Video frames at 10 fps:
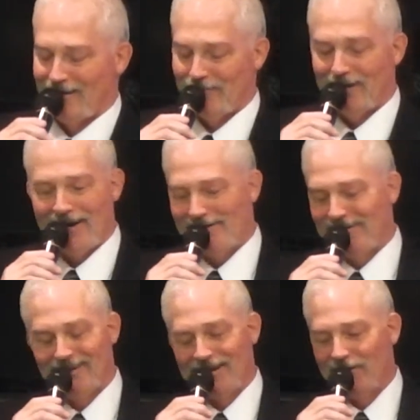But
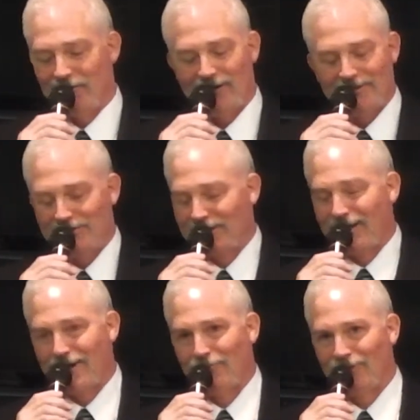I
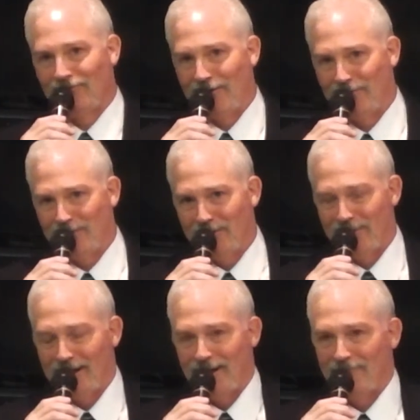can't believe I
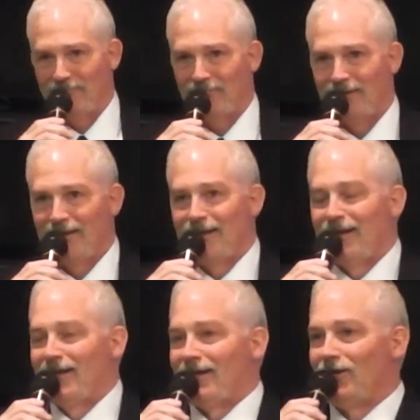remember that.
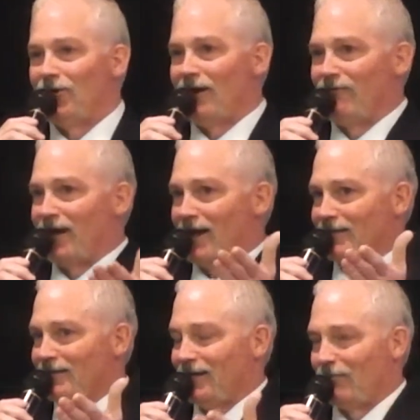I've
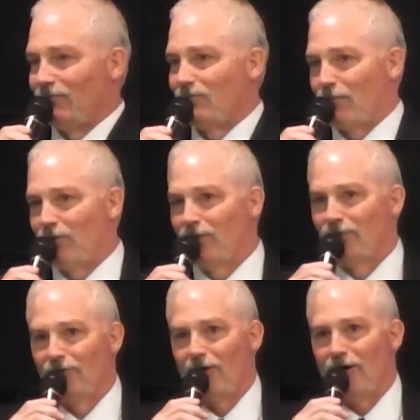got my
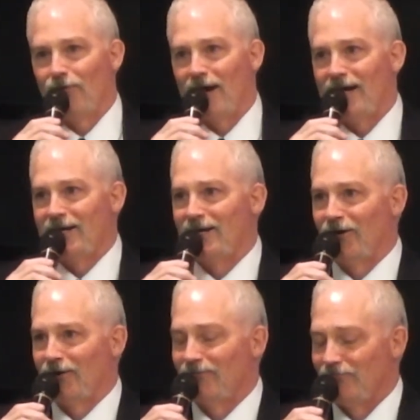brother-in-law Randy
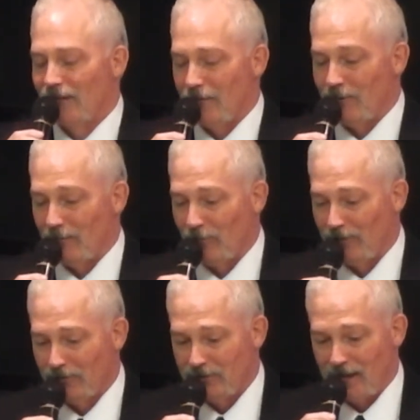here and my
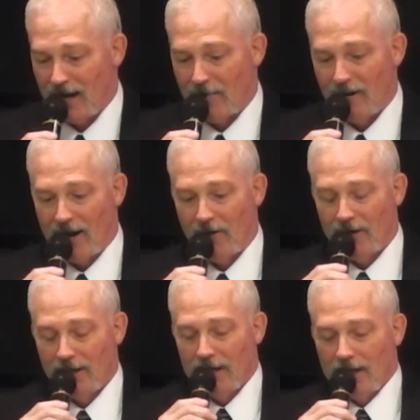brother Tom.
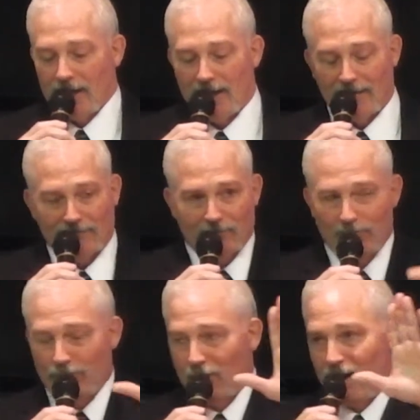Now,
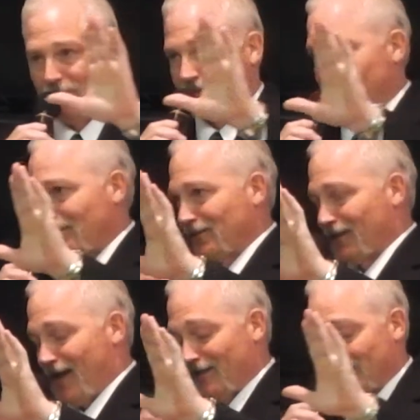promise this is the
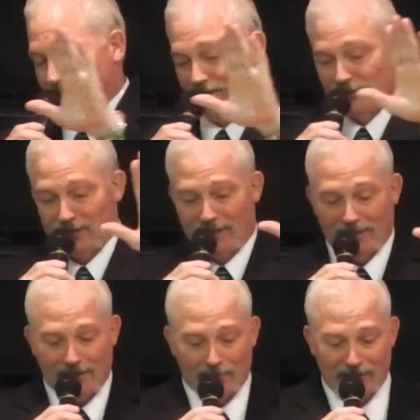last thing I'll say
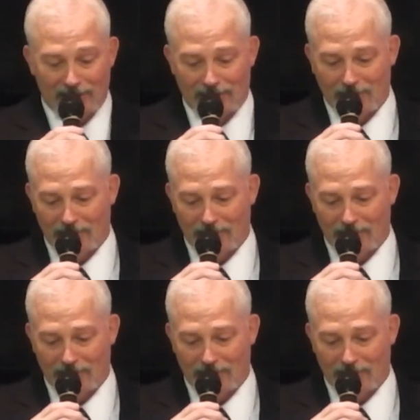and then I'll be done.